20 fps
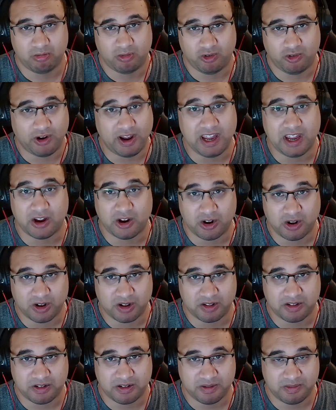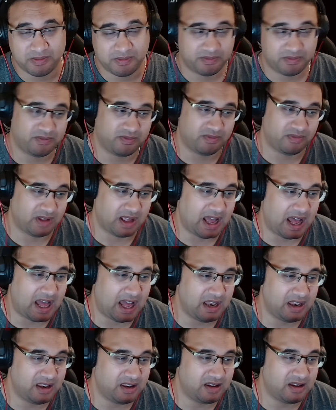great girls.
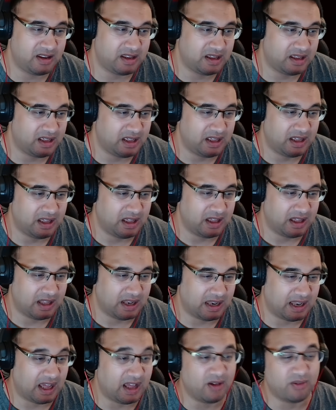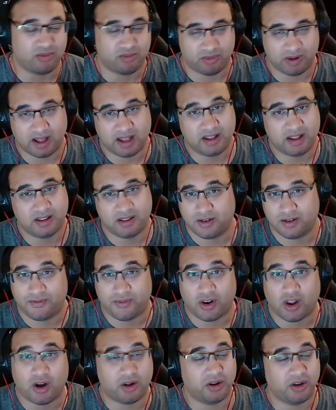And uh, well, they're
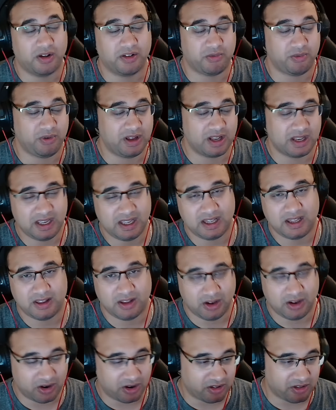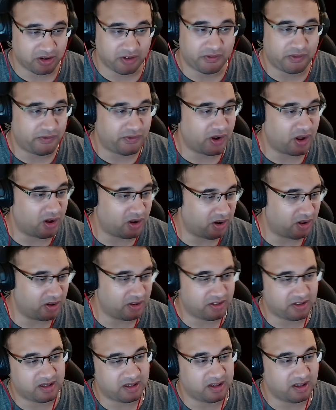flawless, really. The girls are
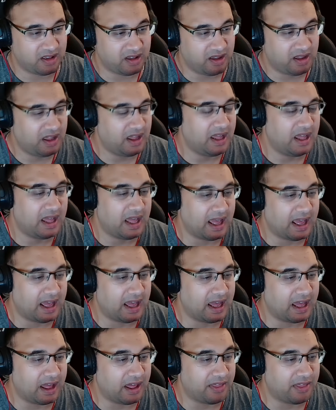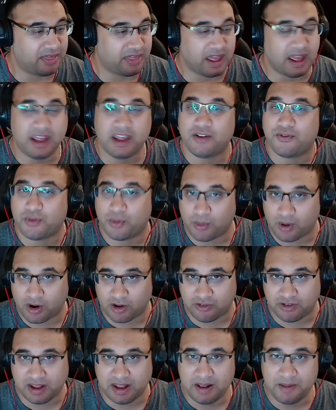flawless. Uh, thank you for
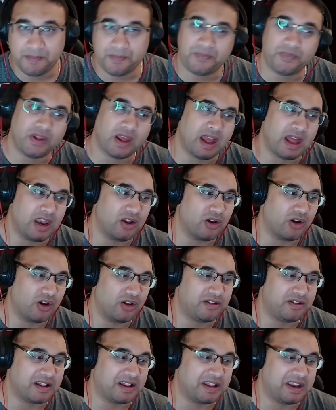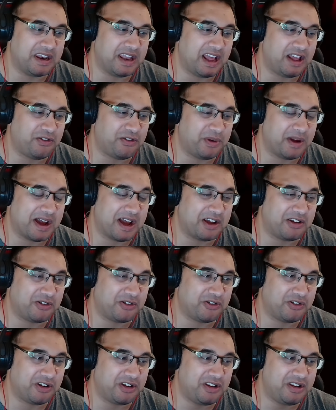watching, and until the next
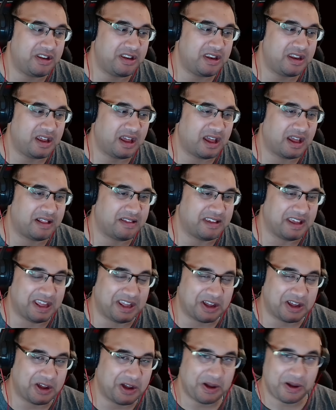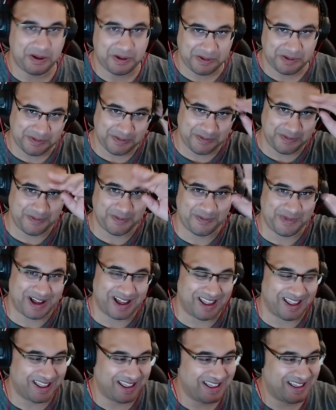reaction, take care.
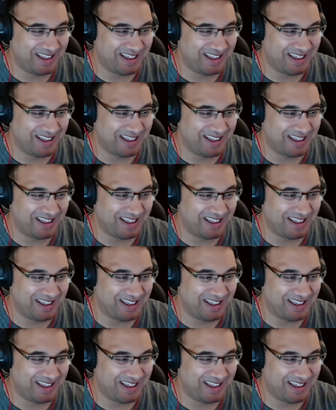Bye.